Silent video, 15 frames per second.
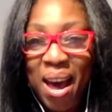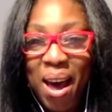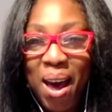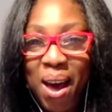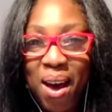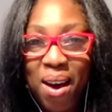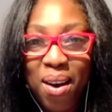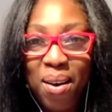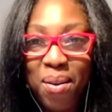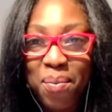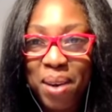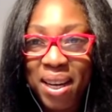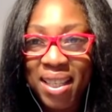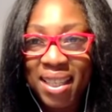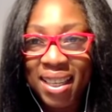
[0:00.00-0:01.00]
Oh,
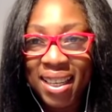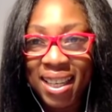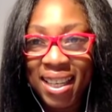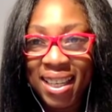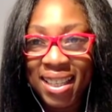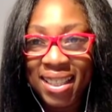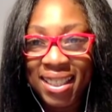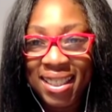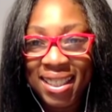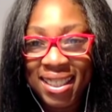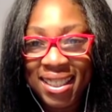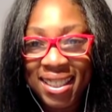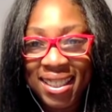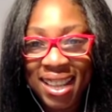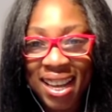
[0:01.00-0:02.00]
my darlings.